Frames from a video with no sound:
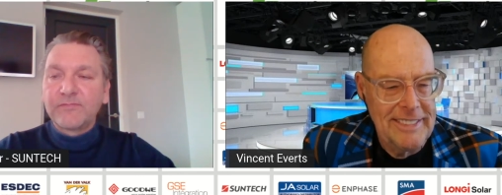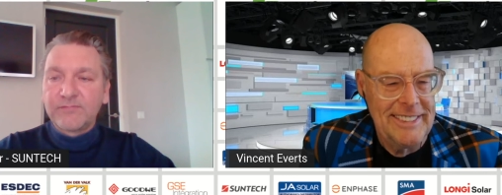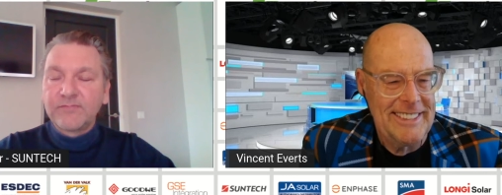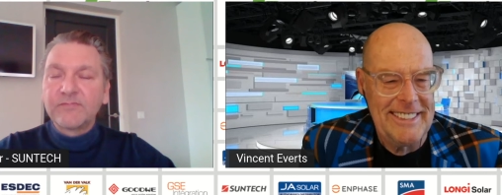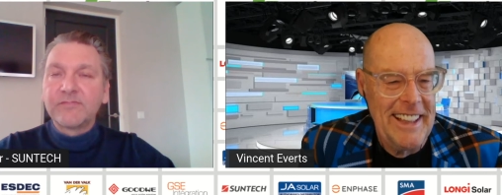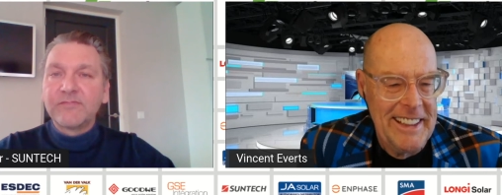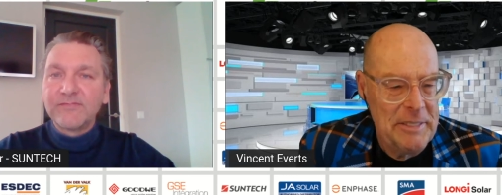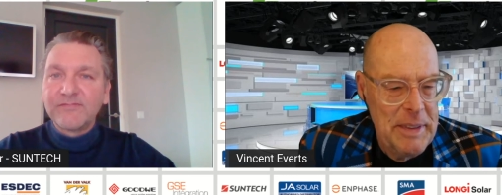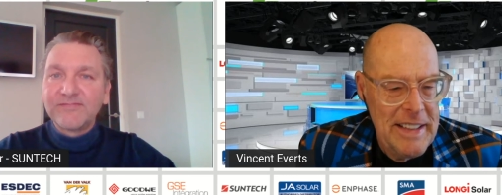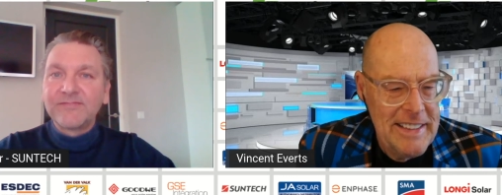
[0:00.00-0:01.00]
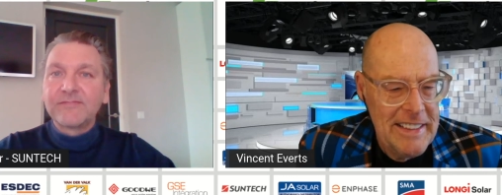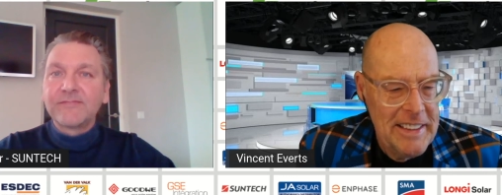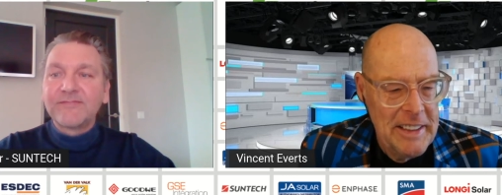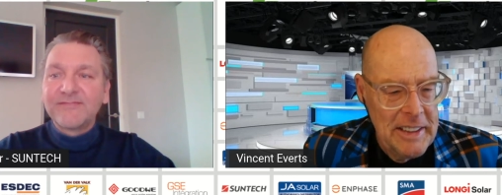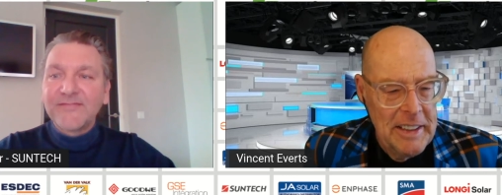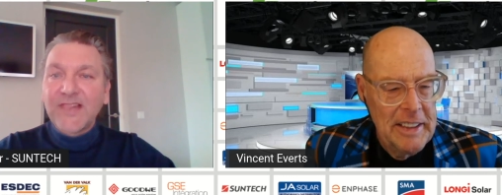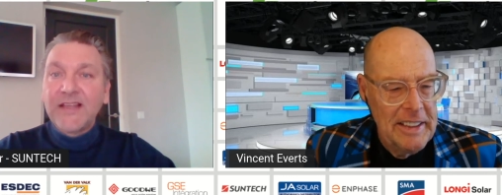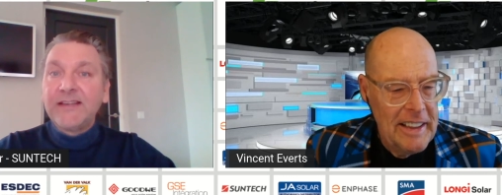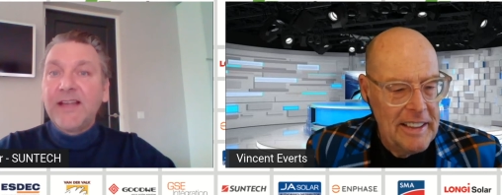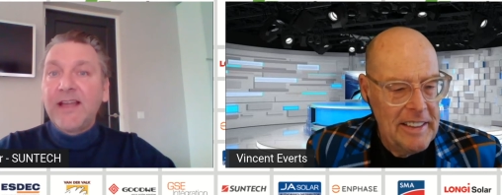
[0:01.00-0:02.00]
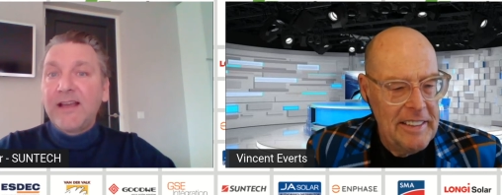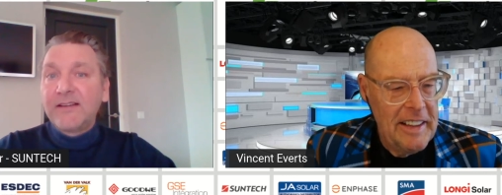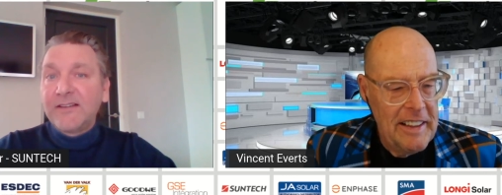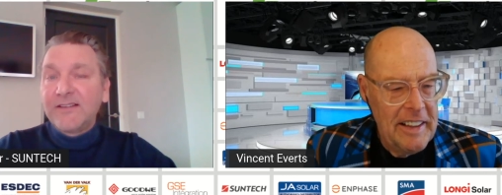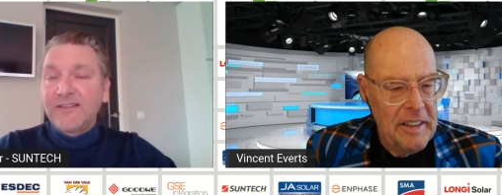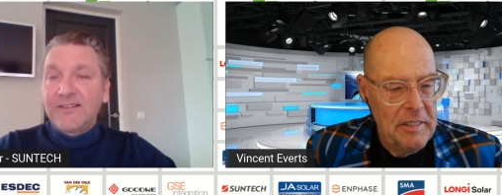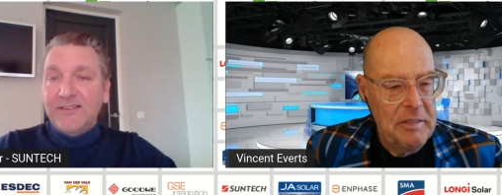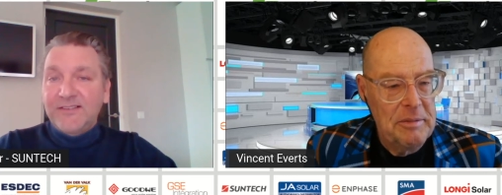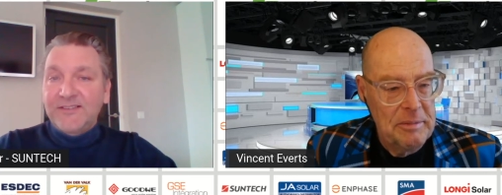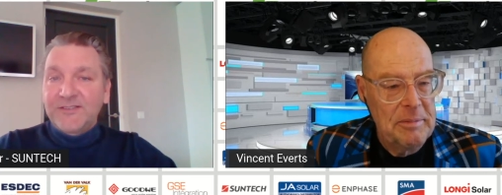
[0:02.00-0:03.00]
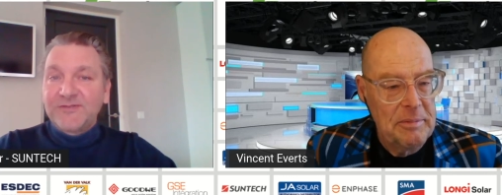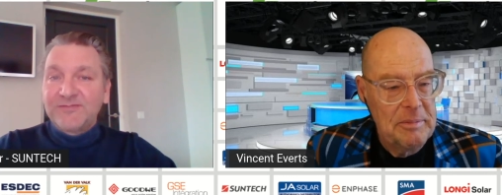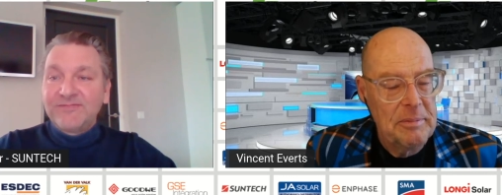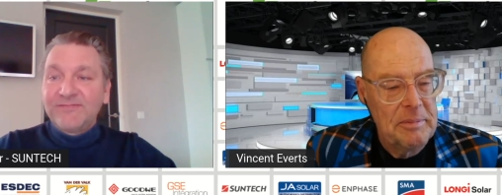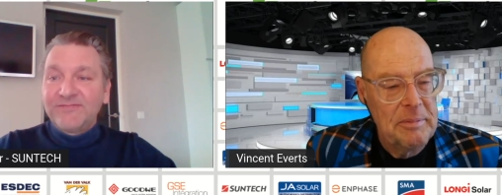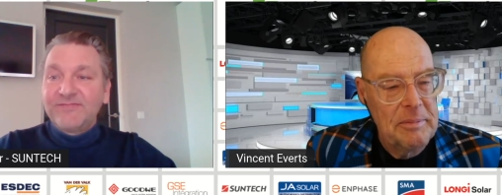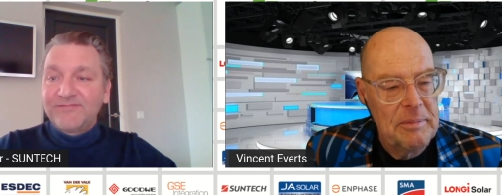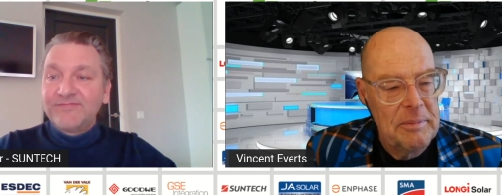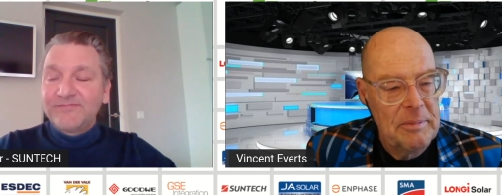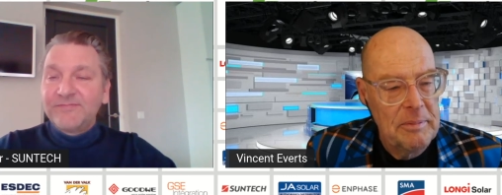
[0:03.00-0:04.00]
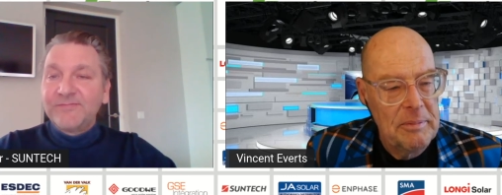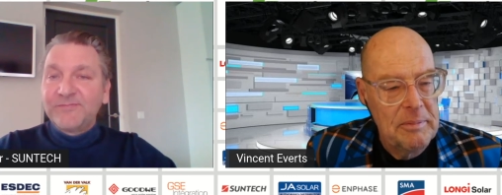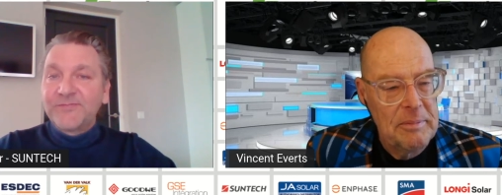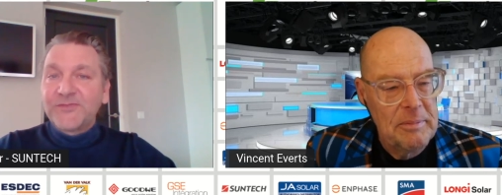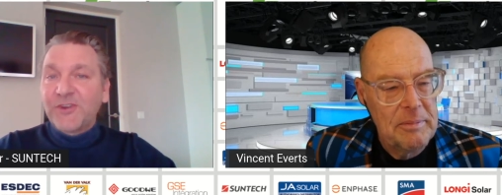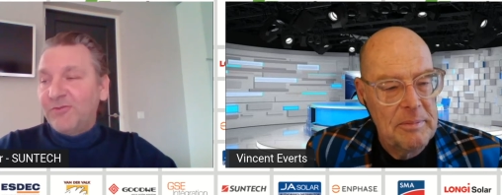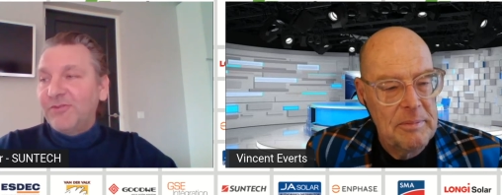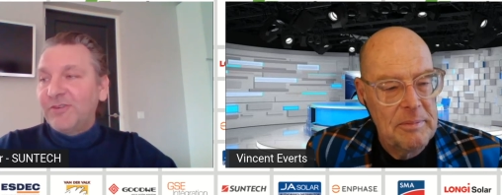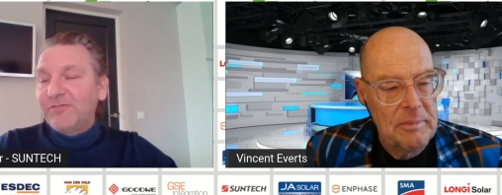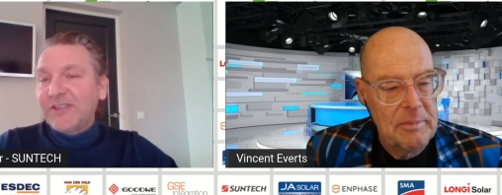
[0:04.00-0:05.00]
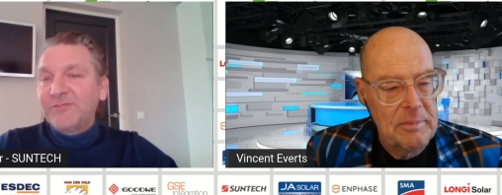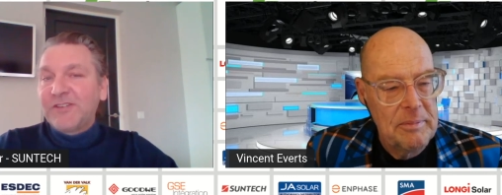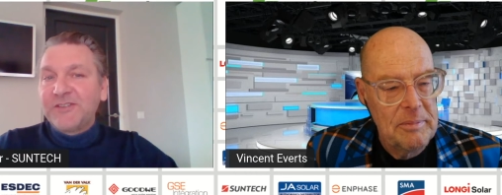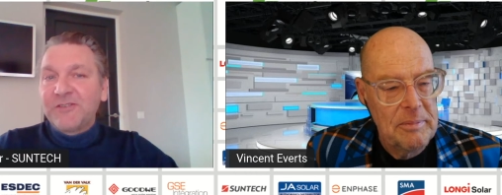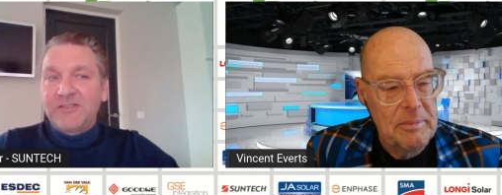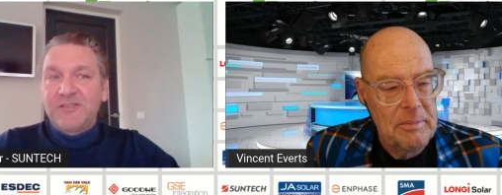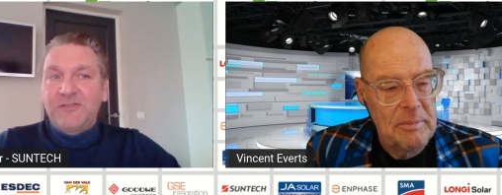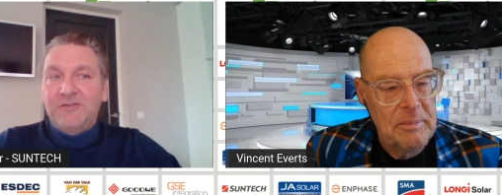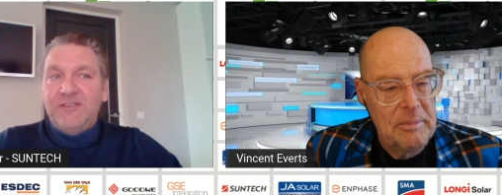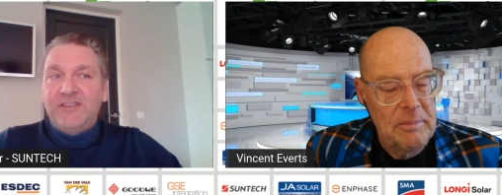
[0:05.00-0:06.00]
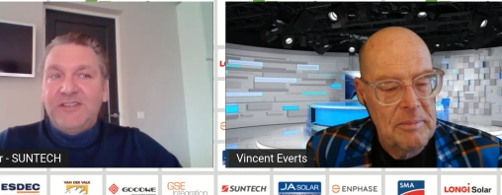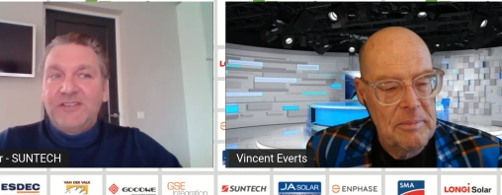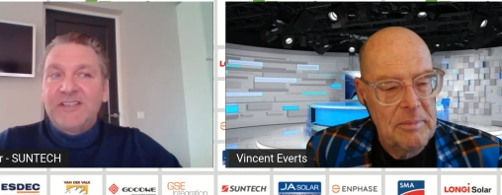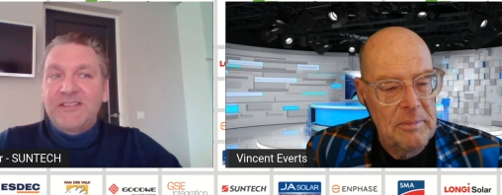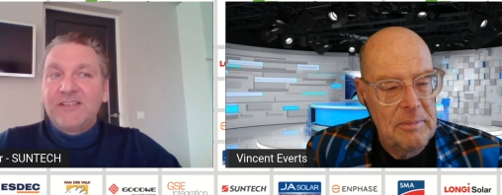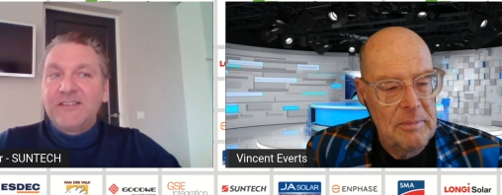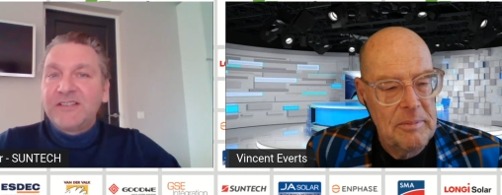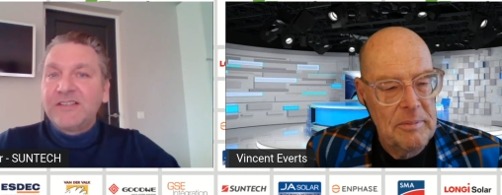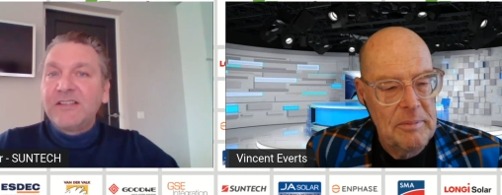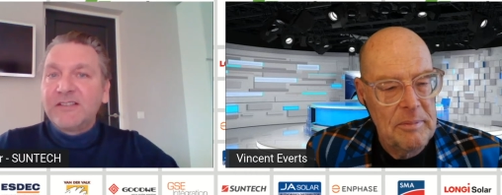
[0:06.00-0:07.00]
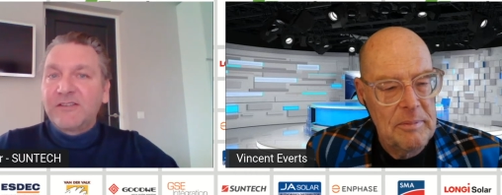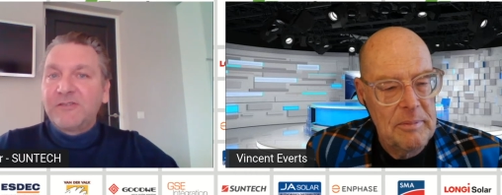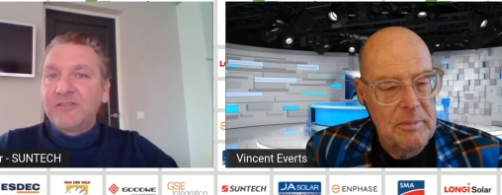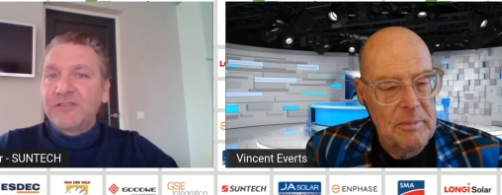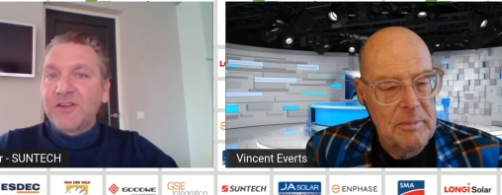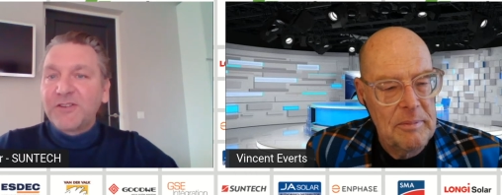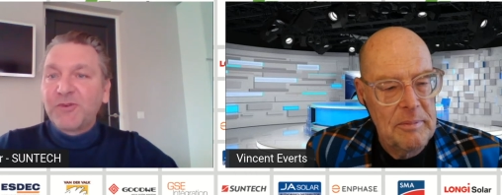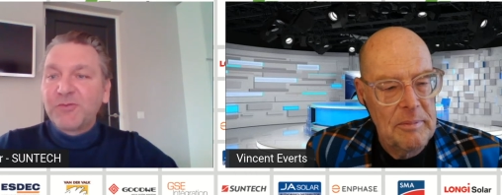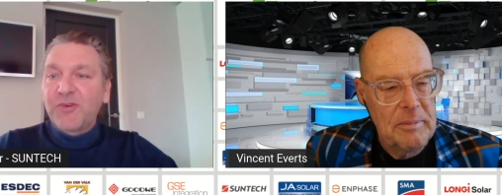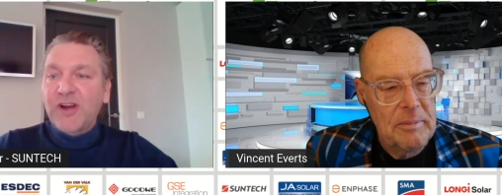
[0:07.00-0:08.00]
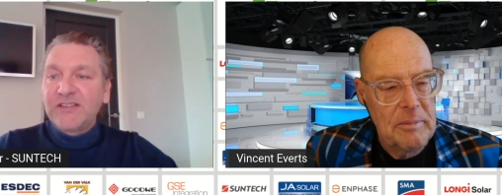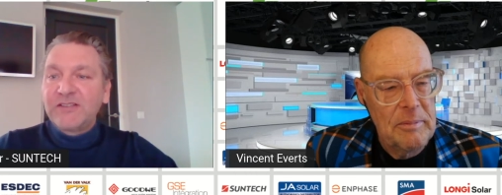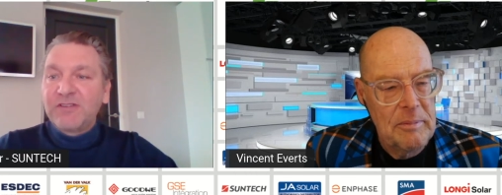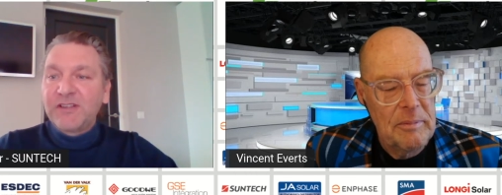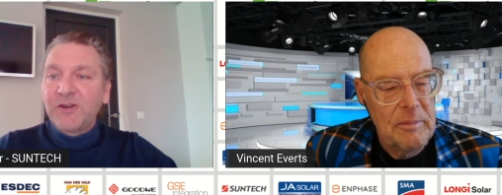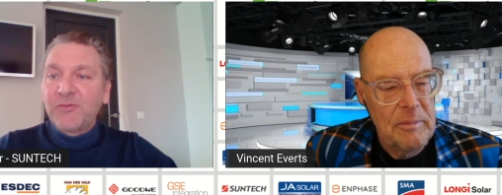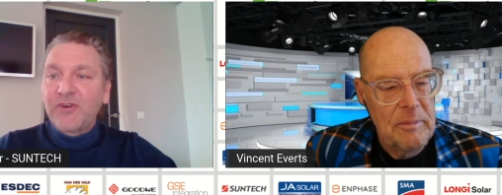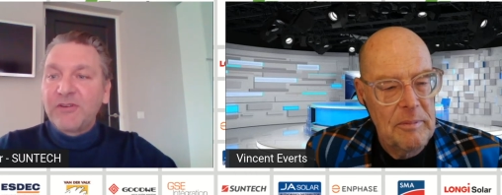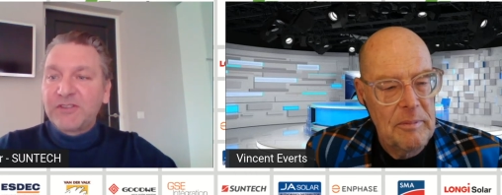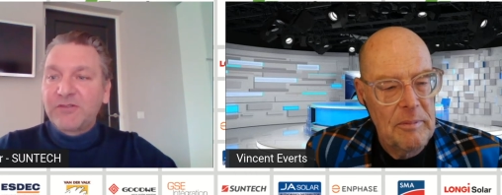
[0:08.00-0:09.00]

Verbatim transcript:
Speaker 1: just like mm -hmm. amazing. And in, yeah. again,
Speaker 2: Mm-hmm. mm-hmm. So, but what you also saw uh, this this year, so the transport prices went up very